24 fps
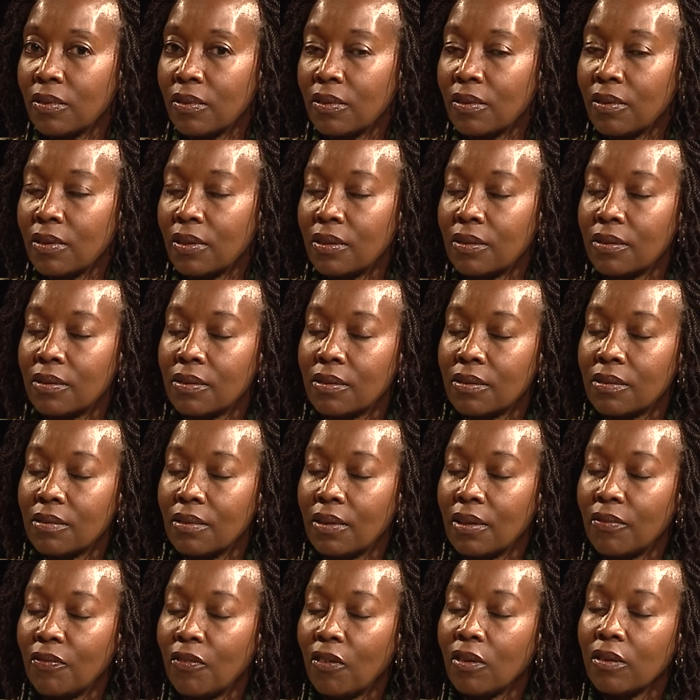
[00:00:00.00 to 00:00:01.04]

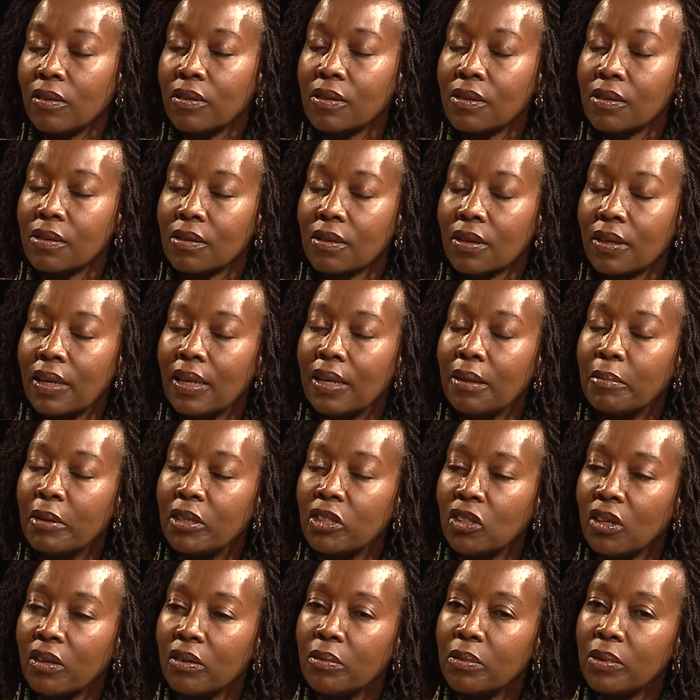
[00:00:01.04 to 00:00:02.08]
it follows
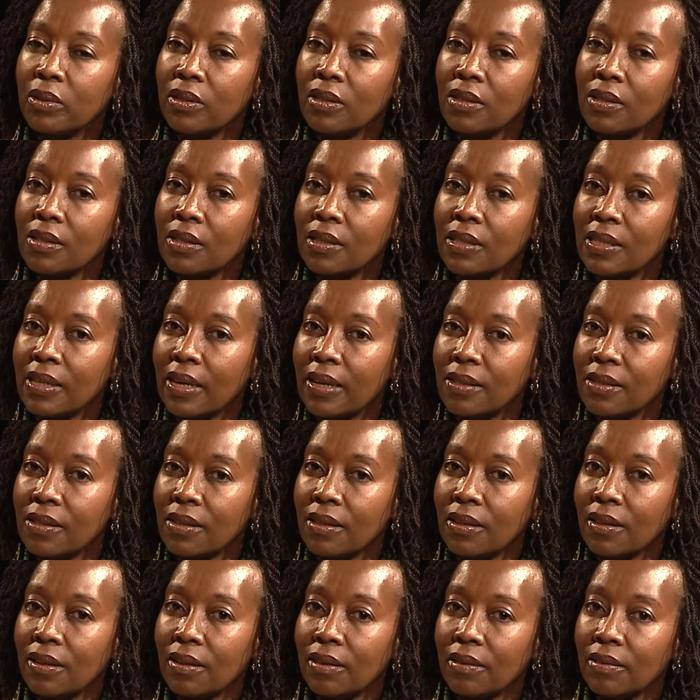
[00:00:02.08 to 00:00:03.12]
Kilimanjaro, which is in
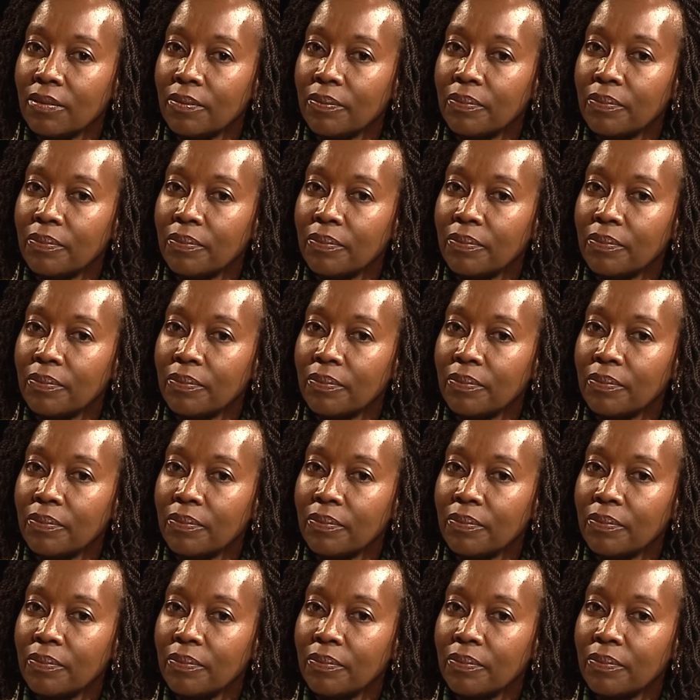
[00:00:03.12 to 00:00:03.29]
Tanzania.